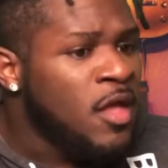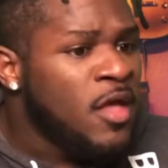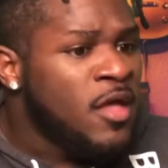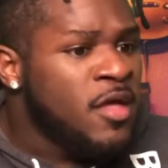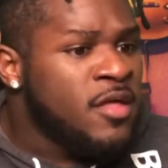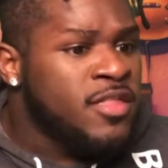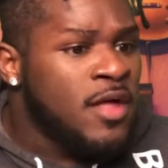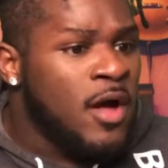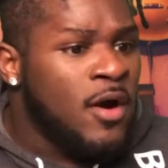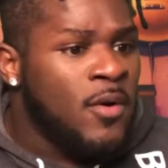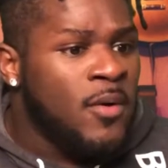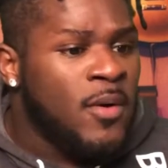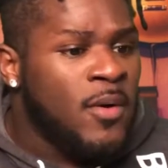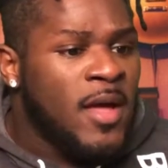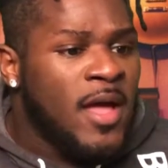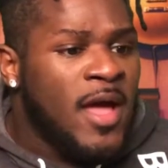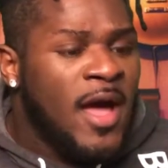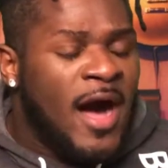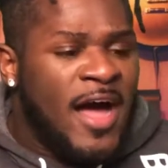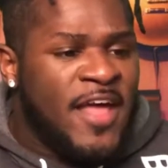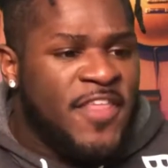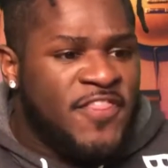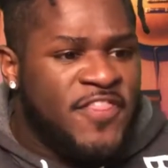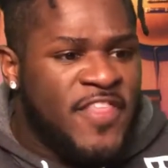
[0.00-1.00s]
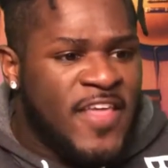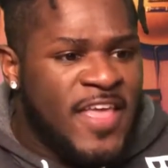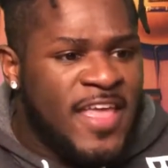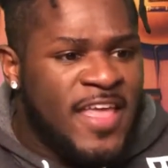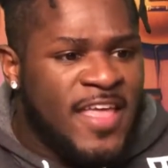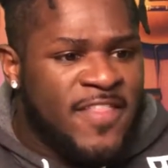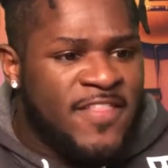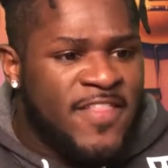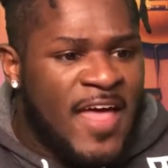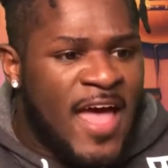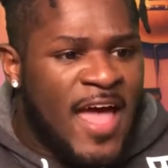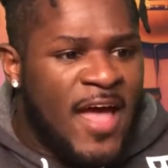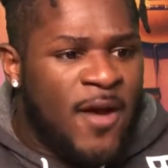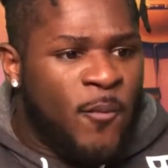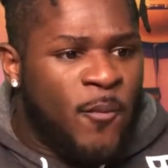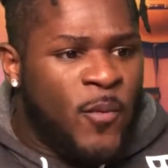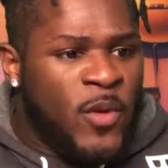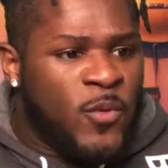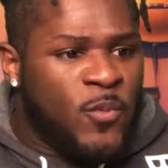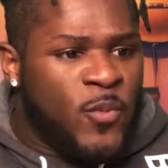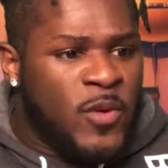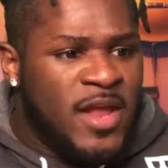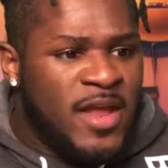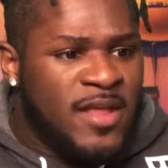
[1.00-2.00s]
So I think that
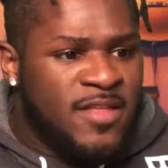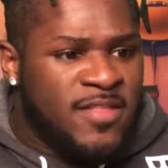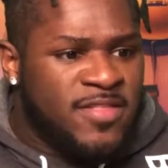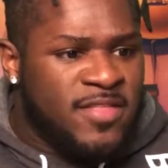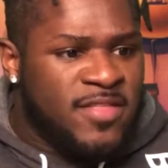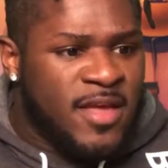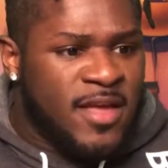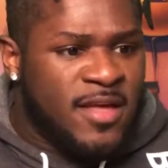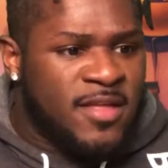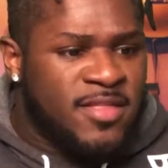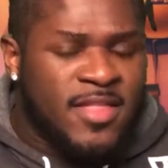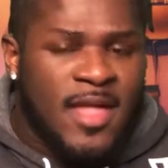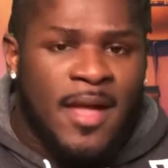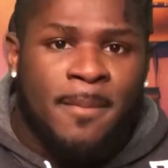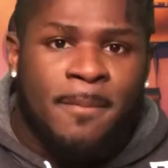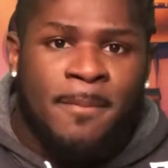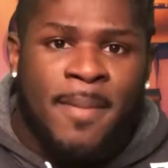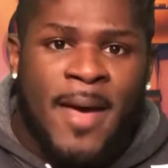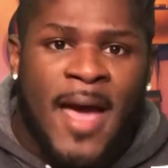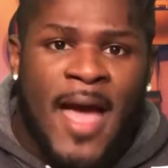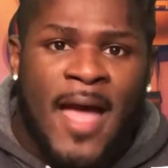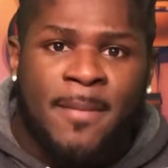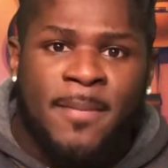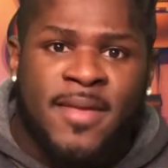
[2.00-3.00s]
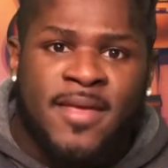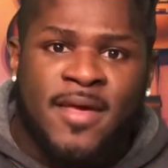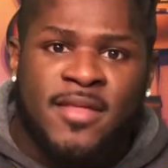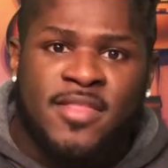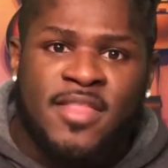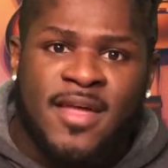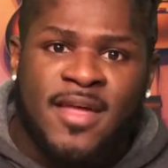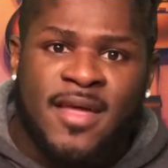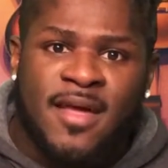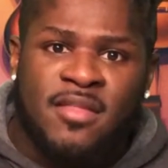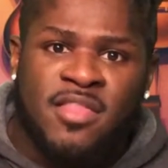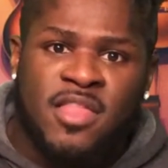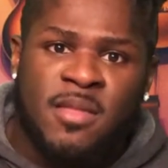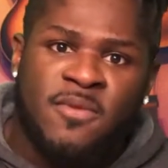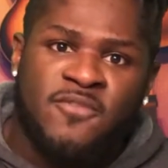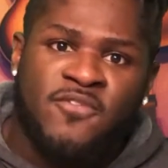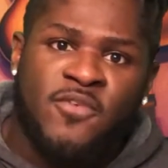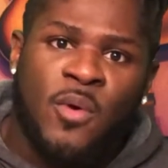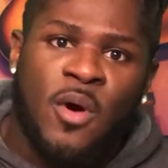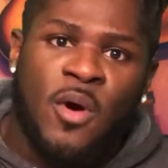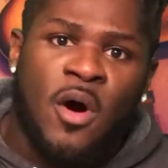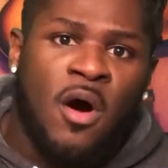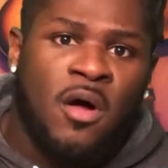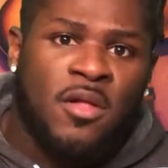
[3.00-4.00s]
we really need to take a step back because, like I said
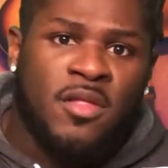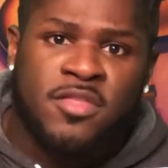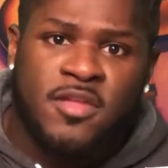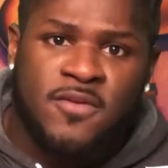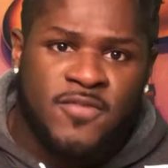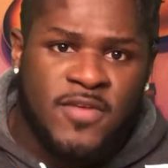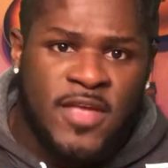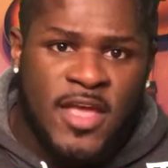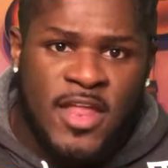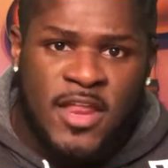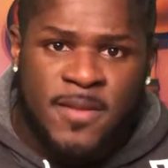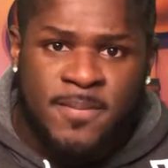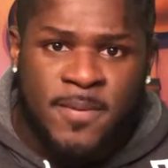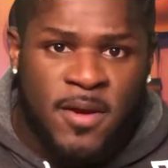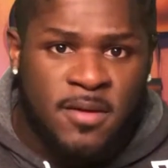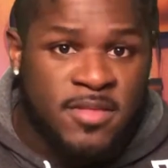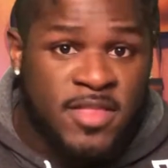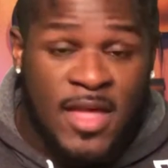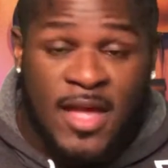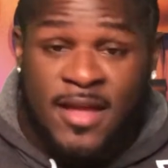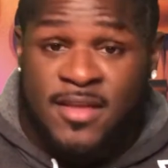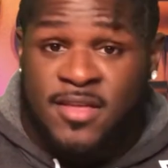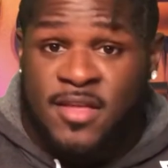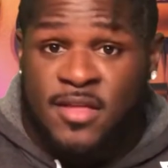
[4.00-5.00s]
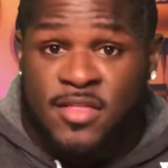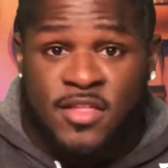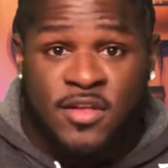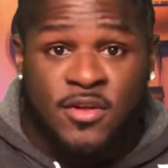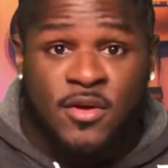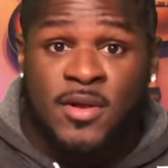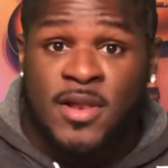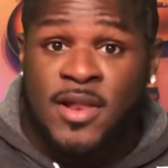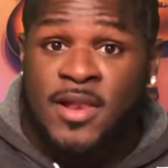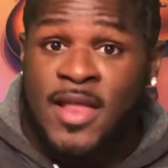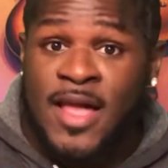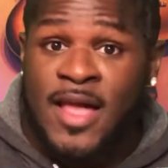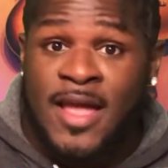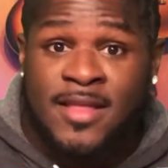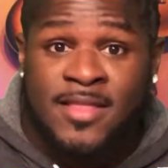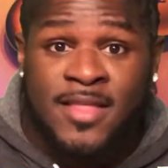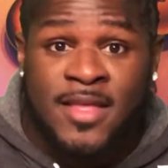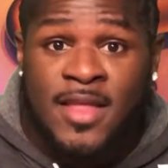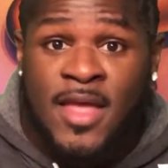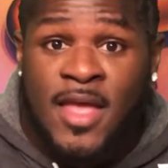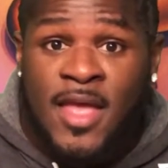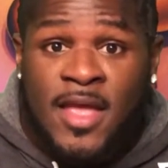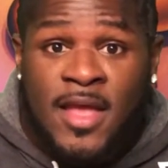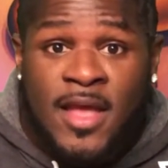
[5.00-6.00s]
before, all it Katy Perry to say, "I kissed a girl and liked
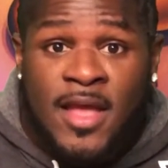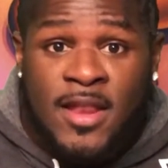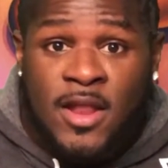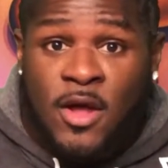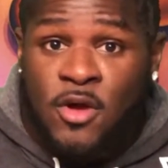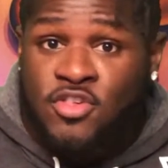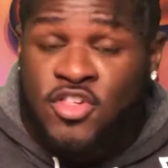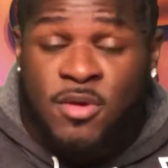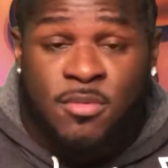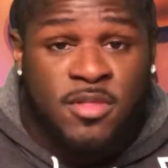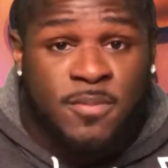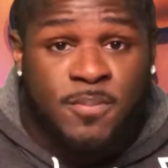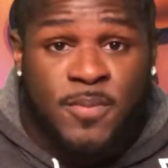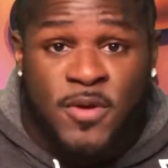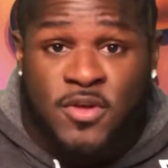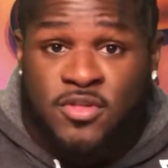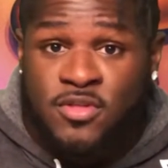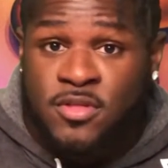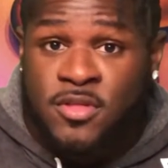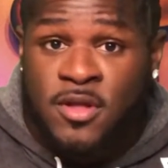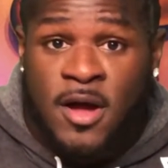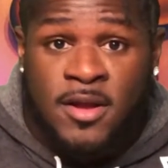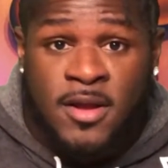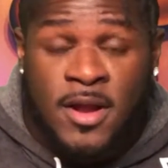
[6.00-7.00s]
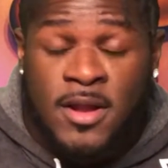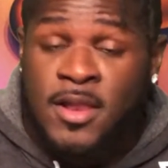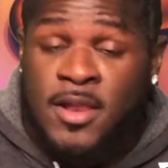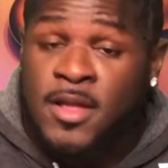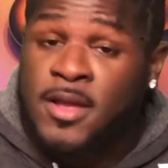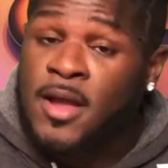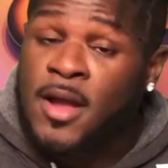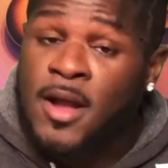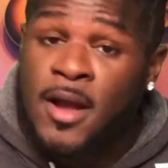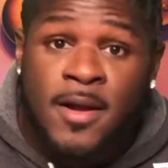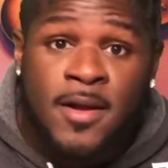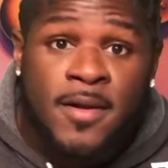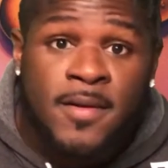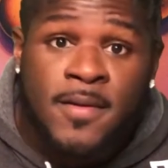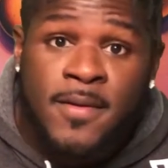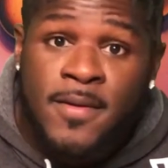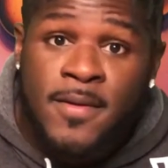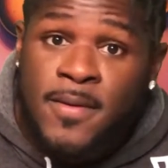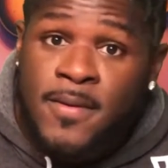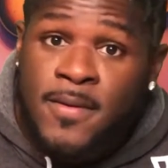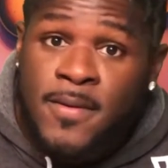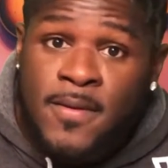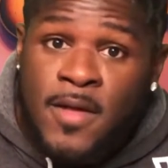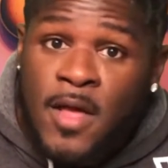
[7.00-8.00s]
it." She was a preacher's daughter, and look at her.
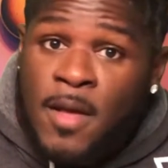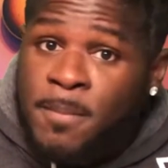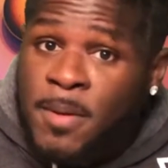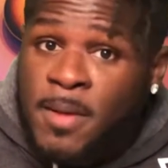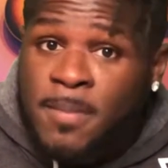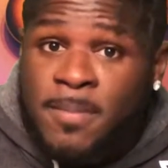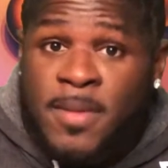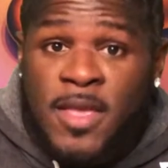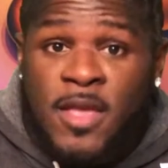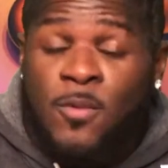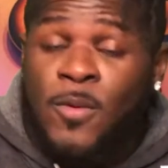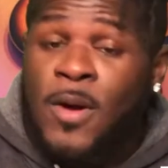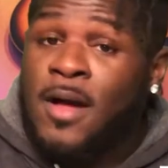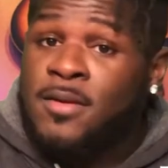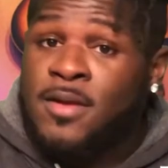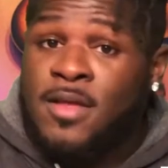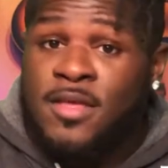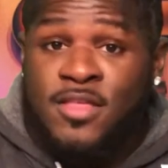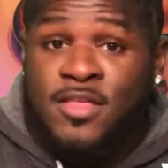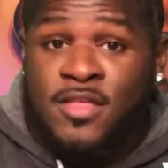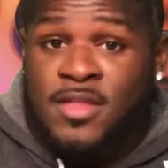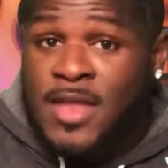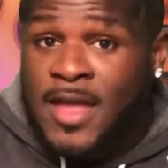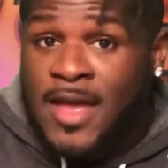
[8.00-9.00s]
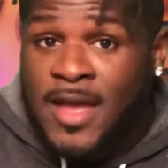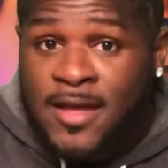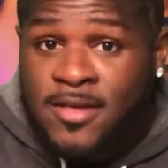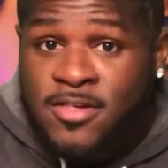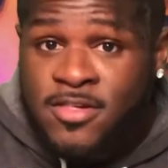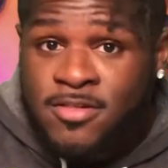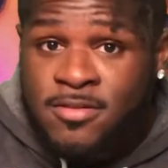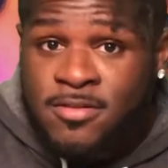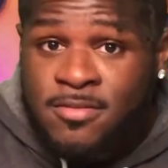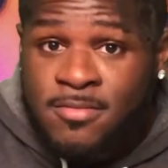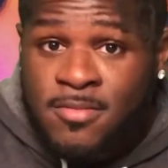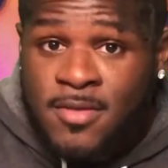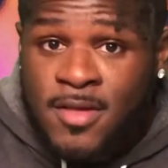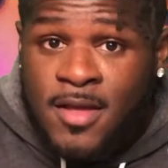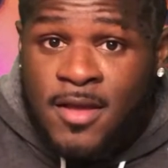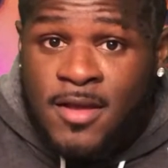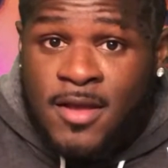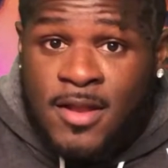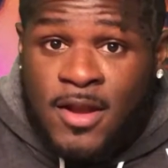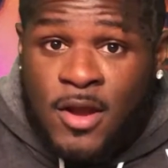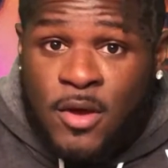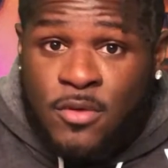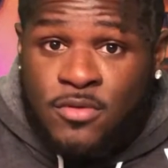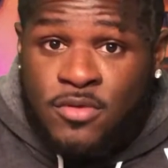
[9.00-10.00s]
But meanwhile, Niecy Nash,
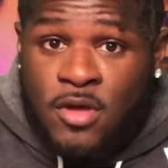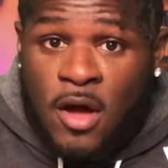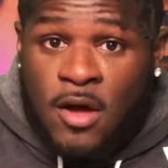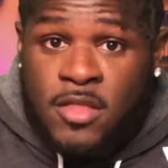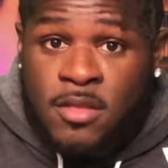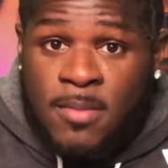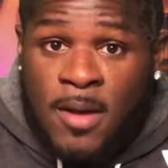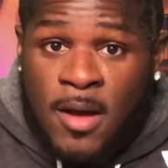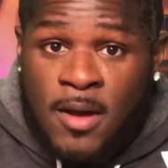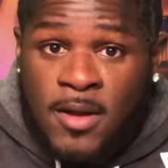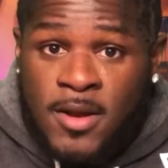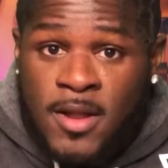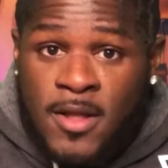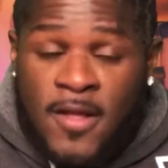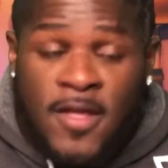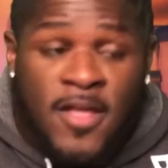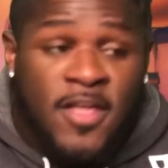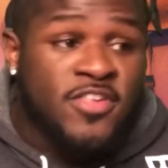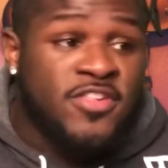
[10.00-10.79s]
talks about it.